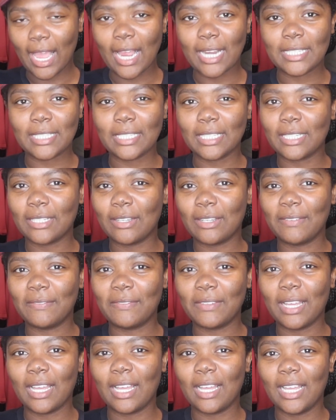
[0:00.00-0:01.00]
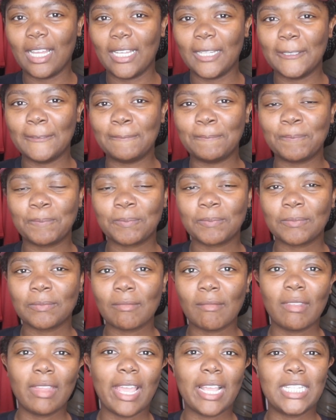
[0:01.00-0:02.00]
I should have uh,
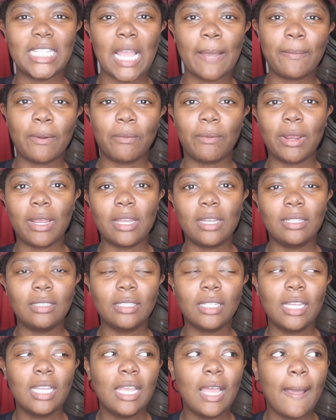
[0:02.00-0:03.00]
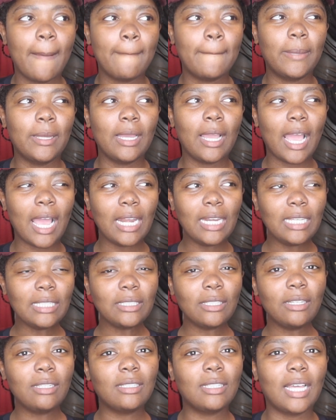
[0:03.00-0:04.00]
like shop around, but I
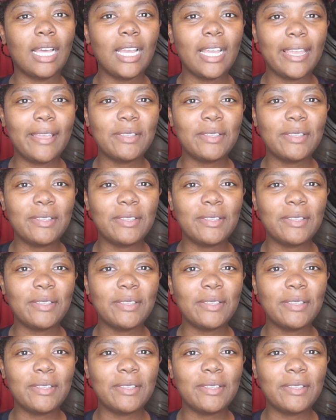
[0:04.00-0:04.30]
looked online.